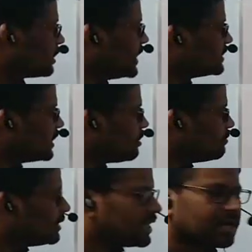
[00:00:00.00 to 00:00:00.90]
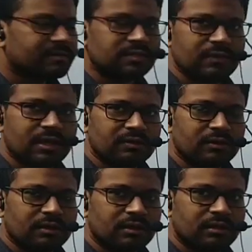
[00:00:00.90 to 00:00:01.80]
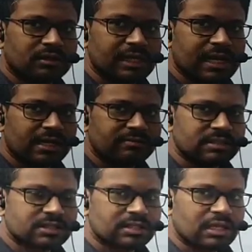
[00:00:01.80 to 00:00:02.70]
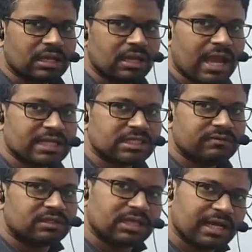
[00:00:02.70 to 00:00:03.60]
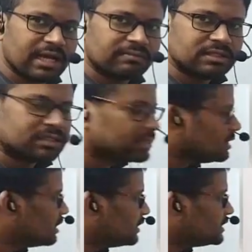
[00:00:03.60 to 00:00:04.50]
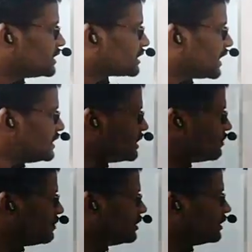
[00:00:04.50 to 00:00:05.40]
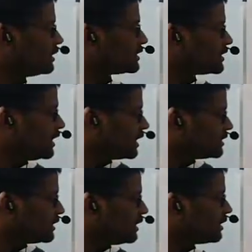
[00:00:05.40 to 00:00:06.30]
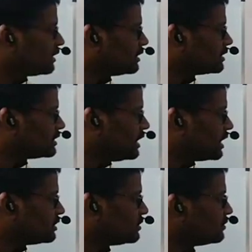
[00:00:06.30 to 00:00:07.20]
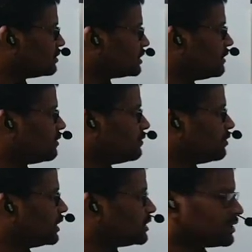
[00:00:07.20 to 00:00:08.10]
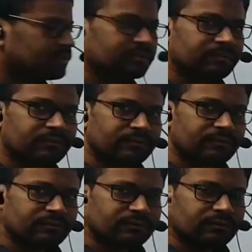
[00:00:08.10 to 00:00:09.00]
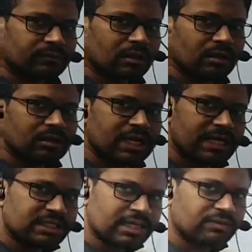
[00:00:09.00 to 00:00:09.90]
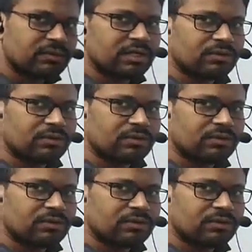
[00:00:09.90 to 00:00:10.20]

Right side how many carbons we have? 3 carbons. Acid with 3 carbons. This is straight chain only. CH3, CH2, COOH. Straight chain only.